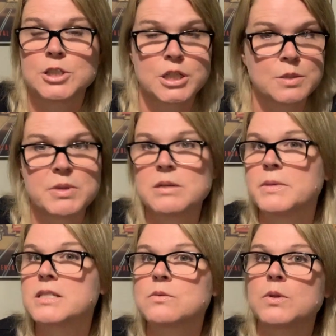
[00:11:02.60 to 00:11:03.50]
just being
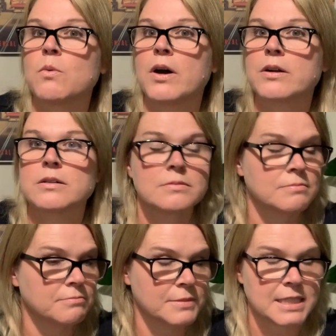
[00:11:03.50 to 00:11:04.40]
mixed with water.
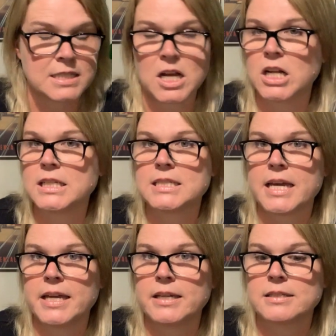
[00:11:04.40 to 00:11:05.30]
That's all it
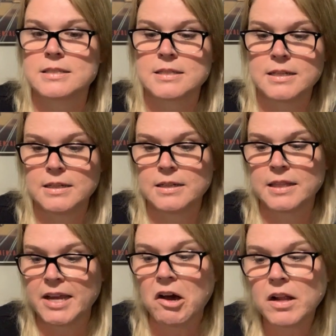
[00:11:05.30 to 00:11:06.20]
takes.
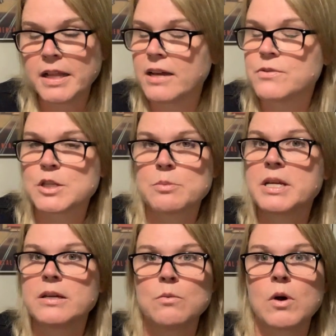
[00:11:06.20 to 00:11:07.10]
They all have so
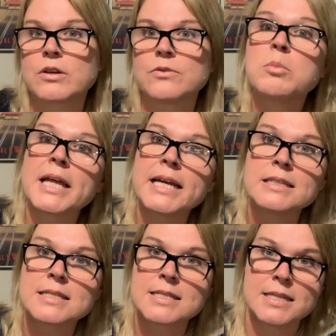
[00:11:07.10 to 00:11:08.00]
many wonderful
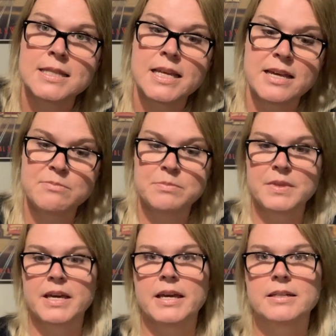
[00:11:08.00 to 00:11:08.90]
plants in them
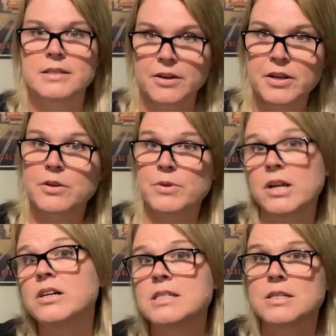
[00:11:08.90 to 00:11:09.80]
that they're going to
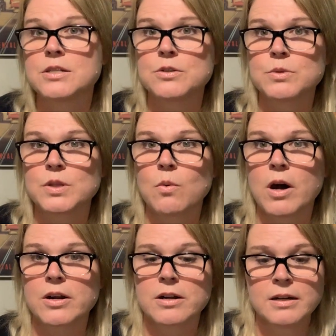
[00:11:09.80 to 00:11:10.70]
reconstitute with the
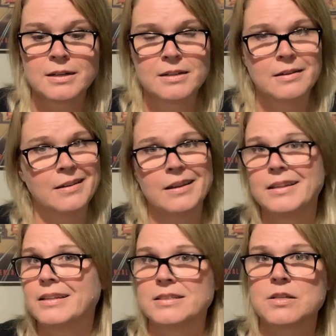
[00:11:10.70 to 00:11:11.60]
water.
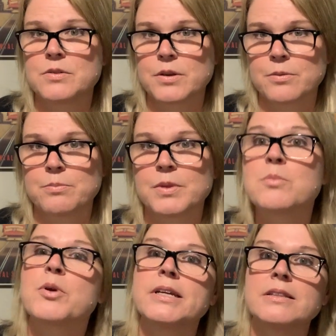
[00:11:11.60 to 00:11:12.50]
And so they're, they're
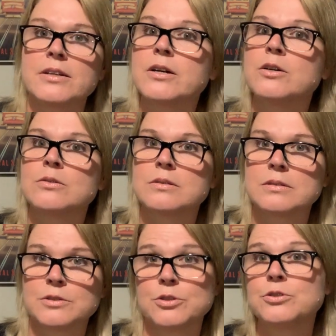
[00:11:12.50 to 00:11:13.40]
bringing their own
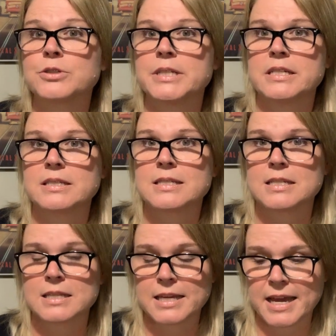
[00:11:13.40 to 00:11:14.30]
nutrients
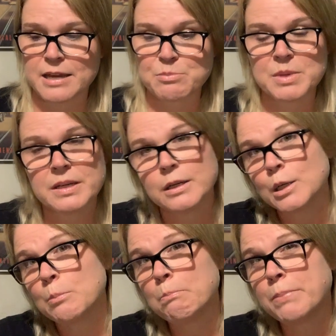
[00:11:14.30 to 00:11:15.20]
to the game.
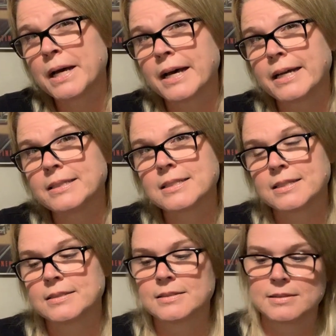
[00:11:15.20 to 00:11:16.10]

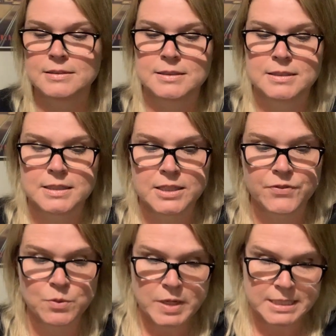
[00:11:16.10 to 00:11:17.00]
But
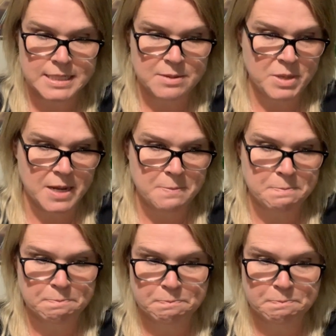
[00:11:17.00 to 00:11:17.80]
if you want to step it up,